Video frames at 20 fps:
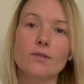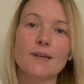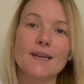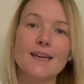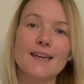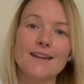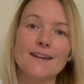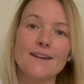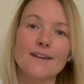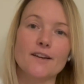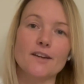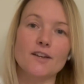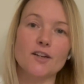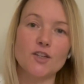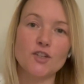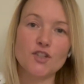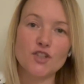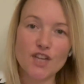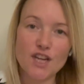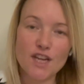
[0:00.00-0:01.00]
in
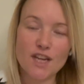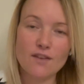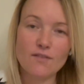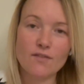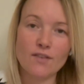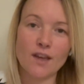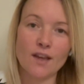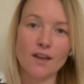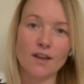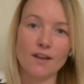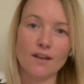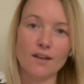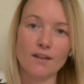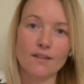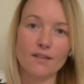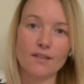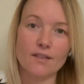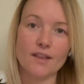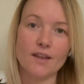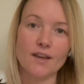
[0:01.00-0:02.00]
achieving
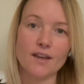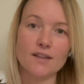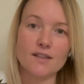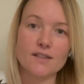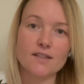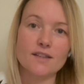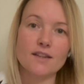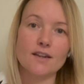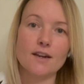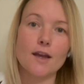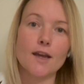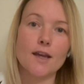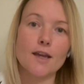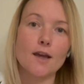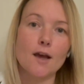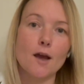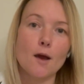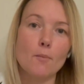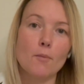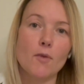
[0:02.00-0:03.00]
this in a
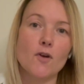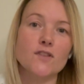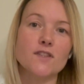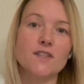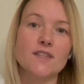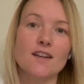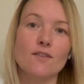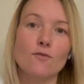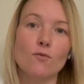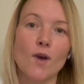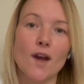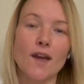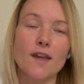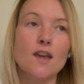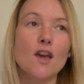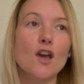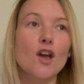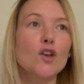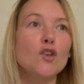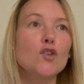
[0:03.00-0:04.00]
positive way.
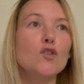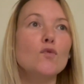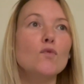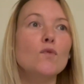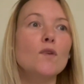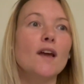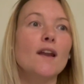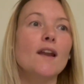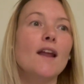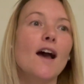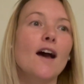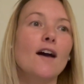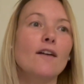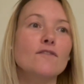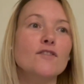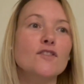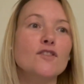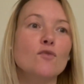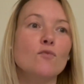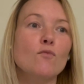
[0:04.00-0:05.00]
You can have
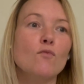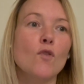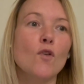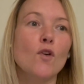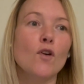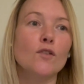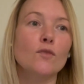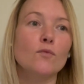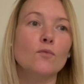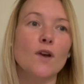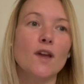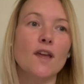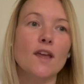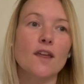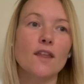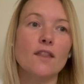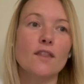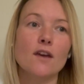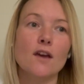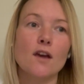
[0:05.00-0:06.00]
someone
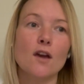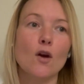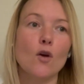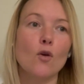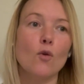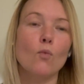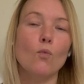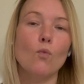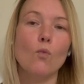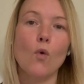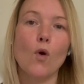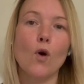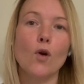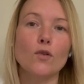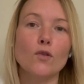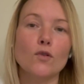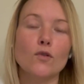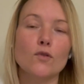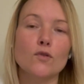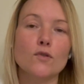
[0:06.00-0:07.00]
with
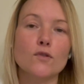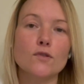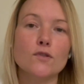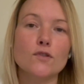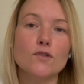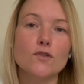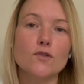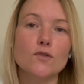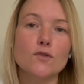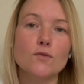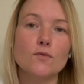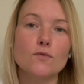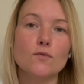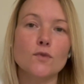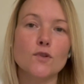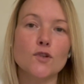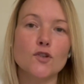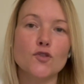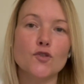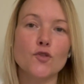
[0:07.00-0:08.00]
1 or
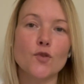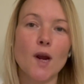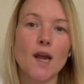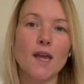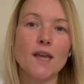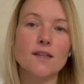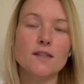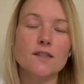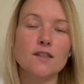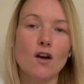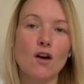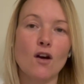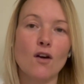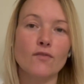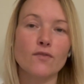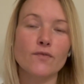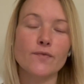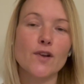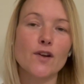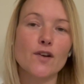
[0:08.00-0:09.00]
2 traits
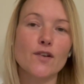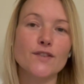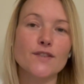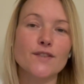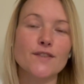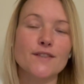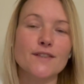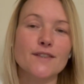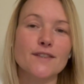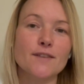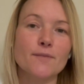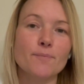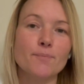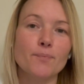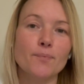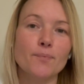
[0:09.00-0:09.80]
of narcissism